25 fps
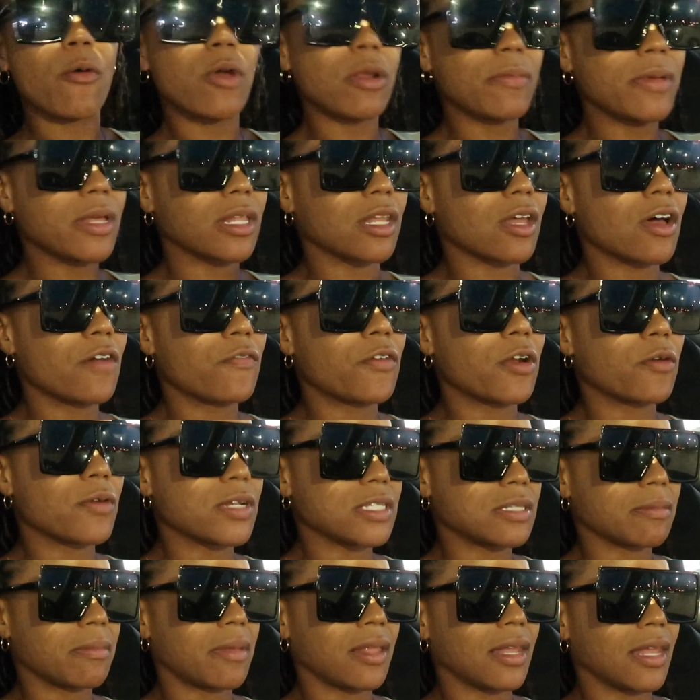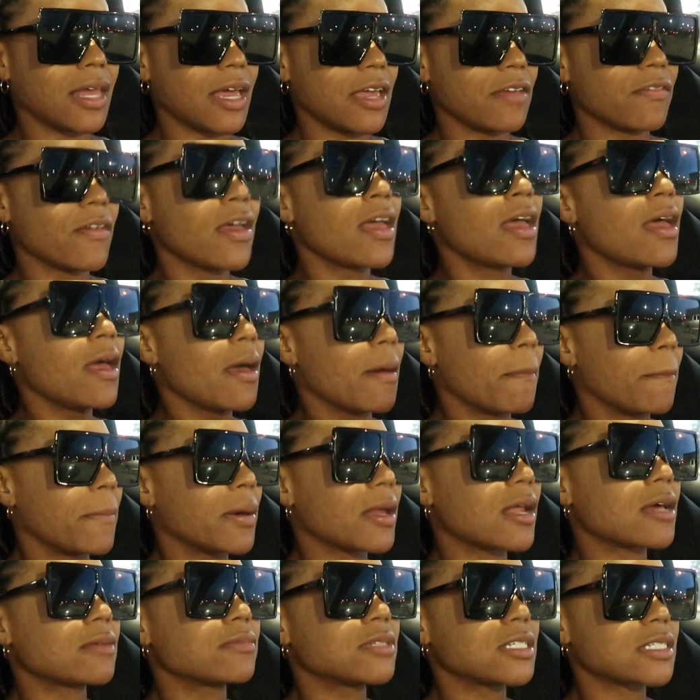want to be alone for the rest of my life,
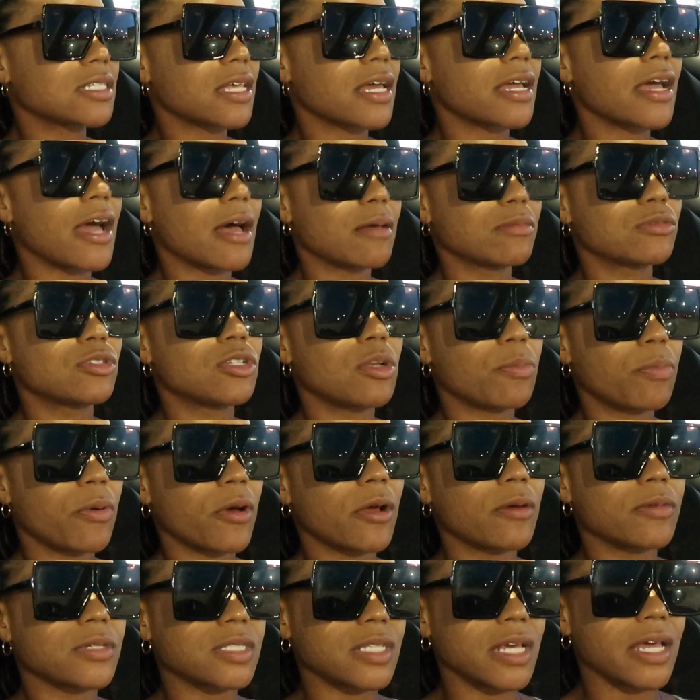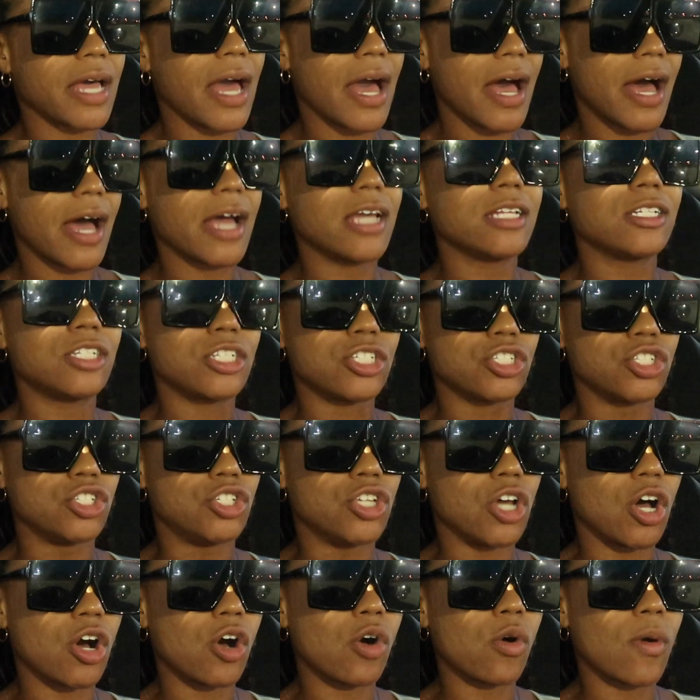but I'm just like, I'm to the point where it's like, I just
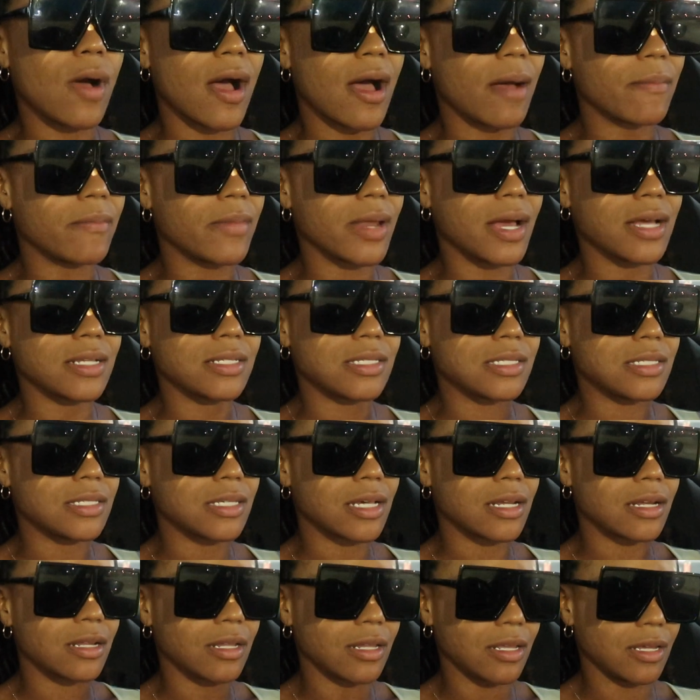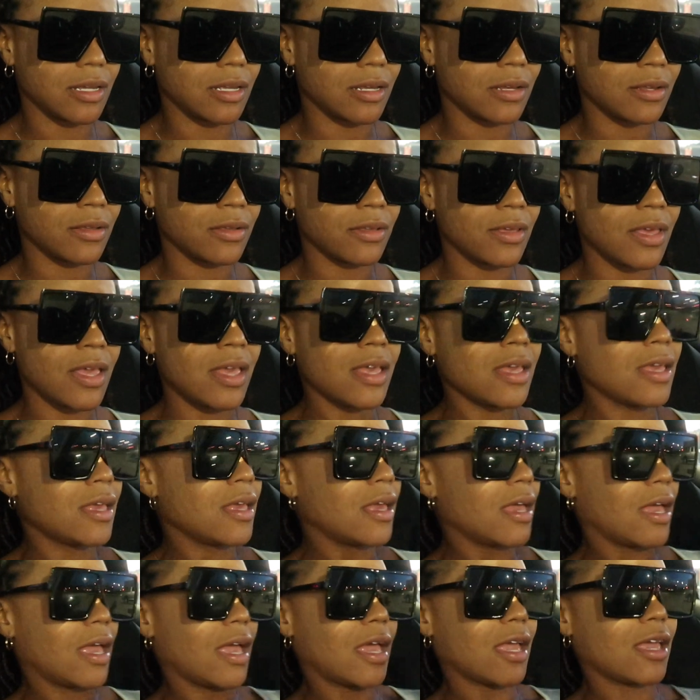don't, I'm not settling.
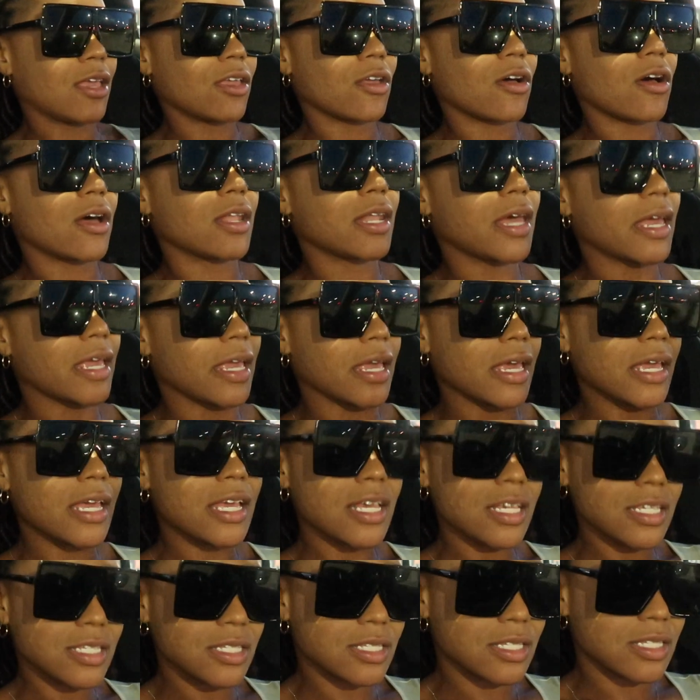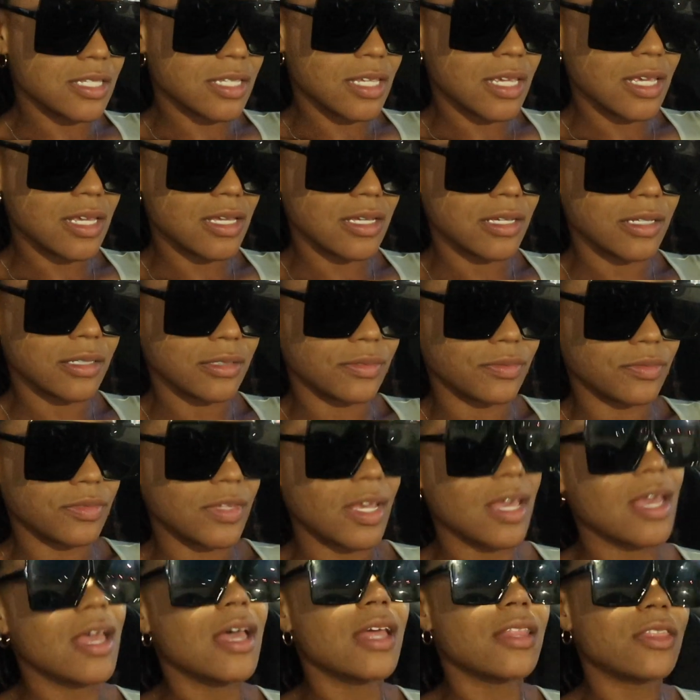And y'all, like, it's
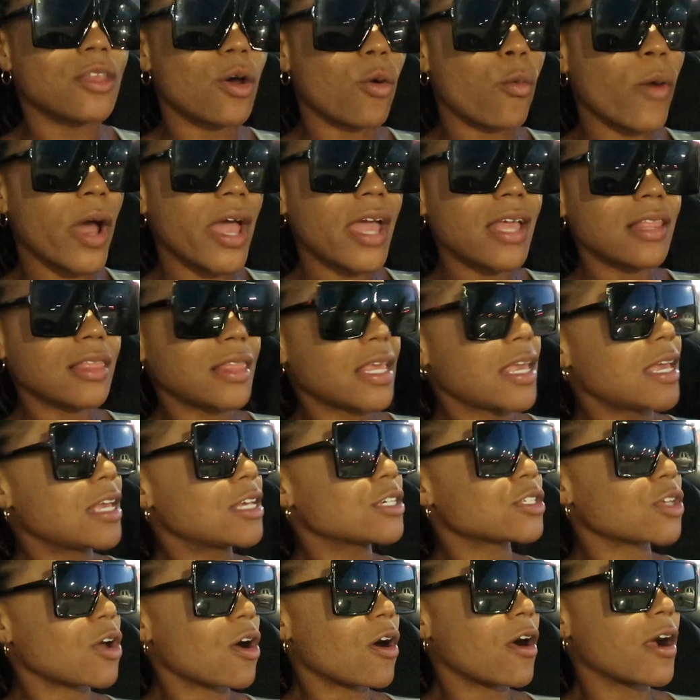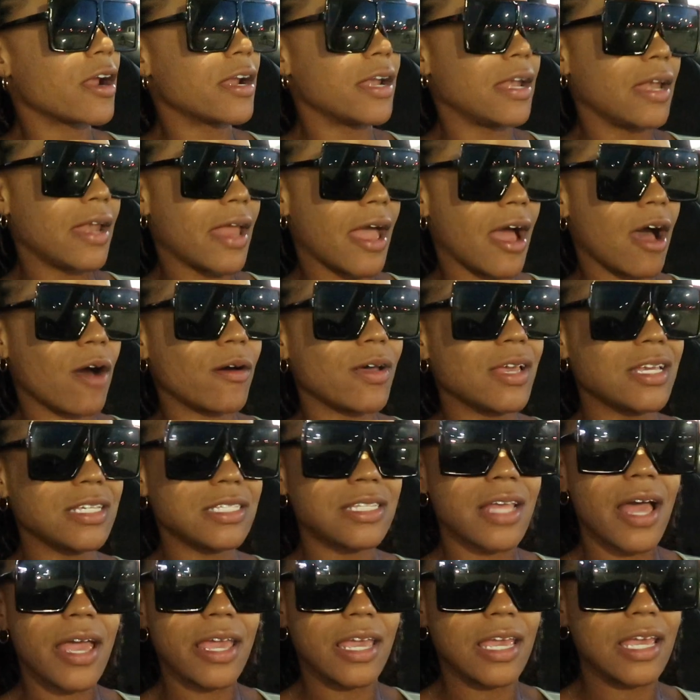the way things are now,
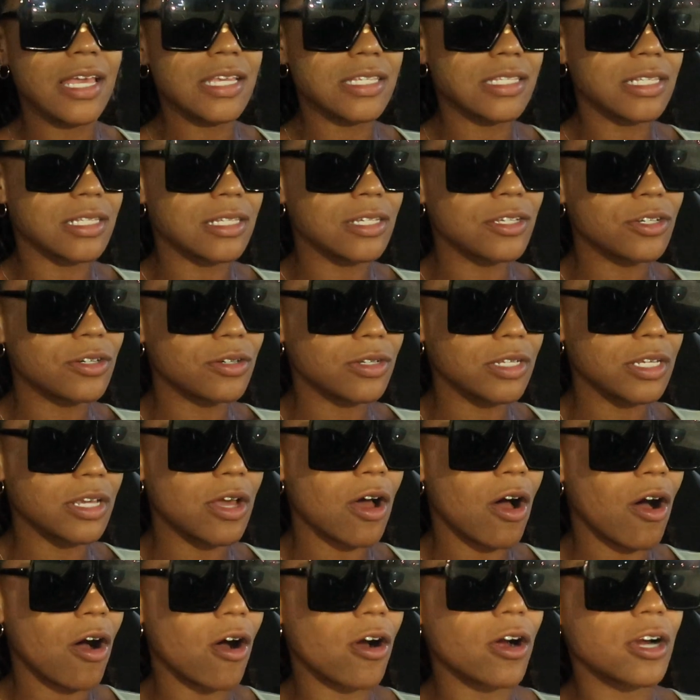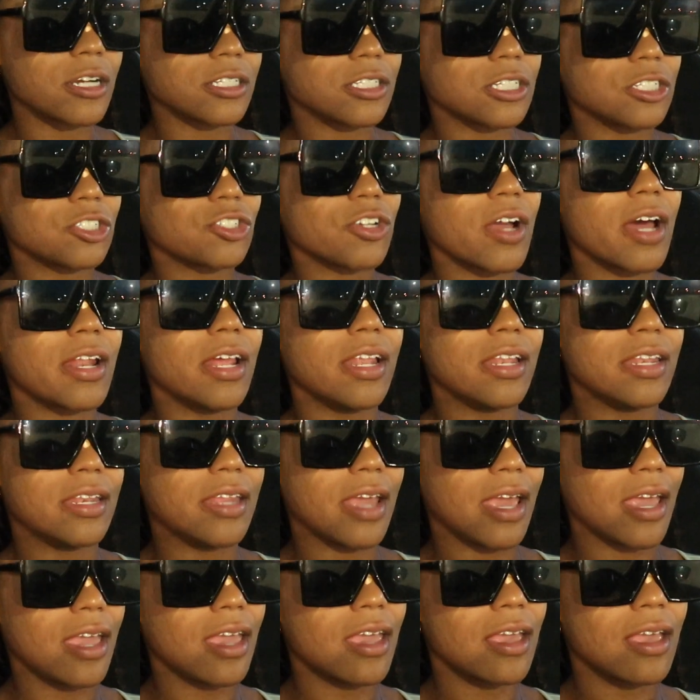it's like, it's literally hard to try to
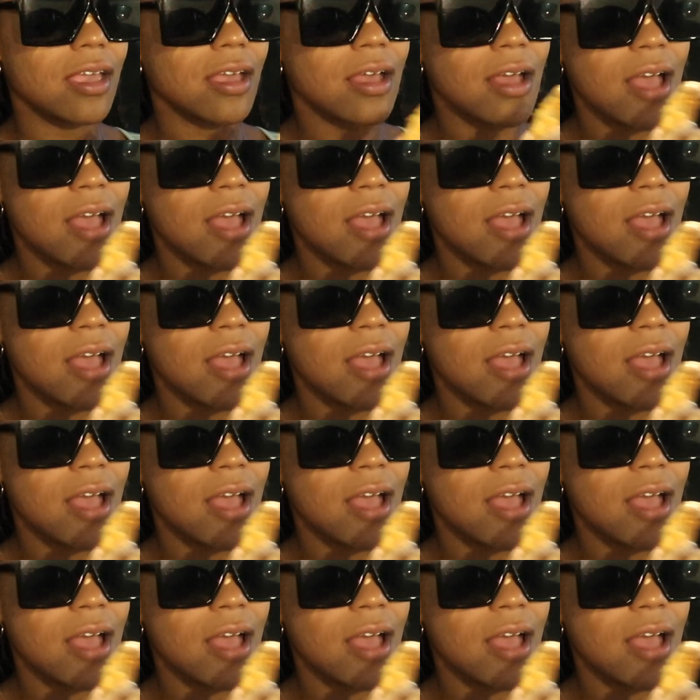date.